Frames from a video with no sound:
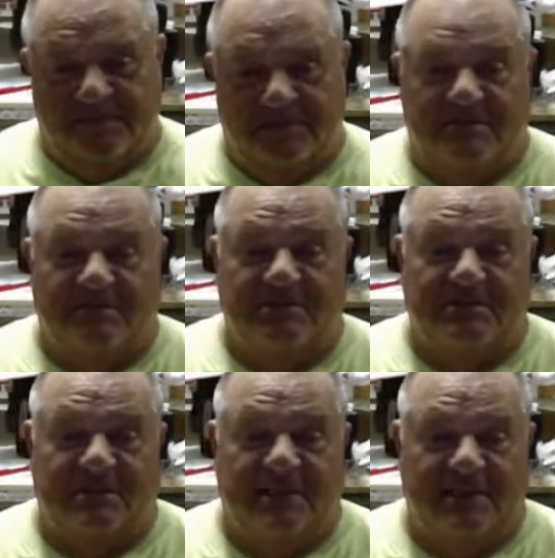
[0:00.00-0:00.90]
He's buzzing
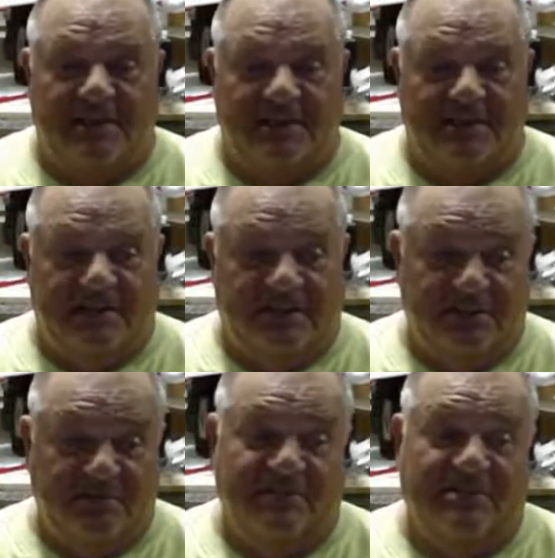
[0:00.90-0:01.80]
my head. I'd
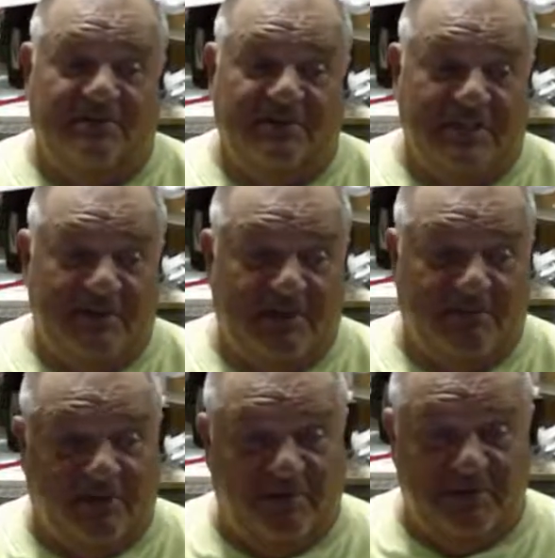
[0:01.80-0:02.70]
shoot myself in the head, but I'd
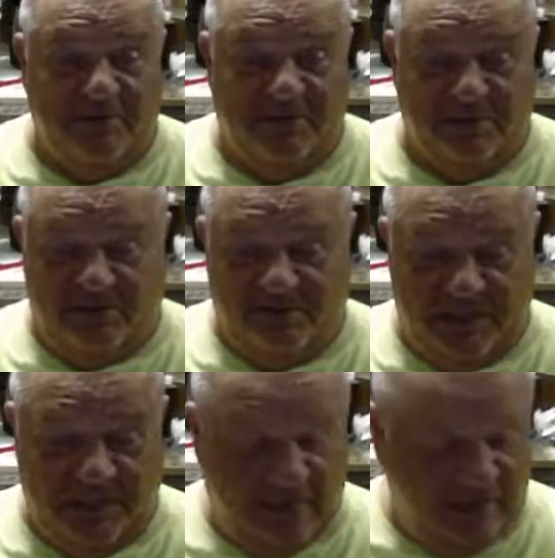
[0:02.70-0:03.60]
probably shoot myself in
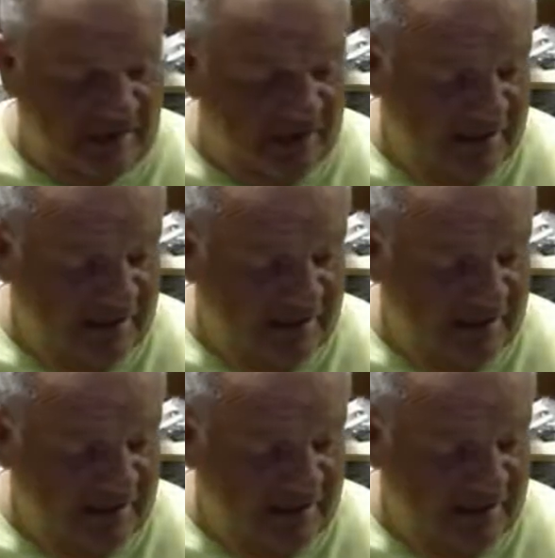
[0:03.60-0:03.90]
the eye.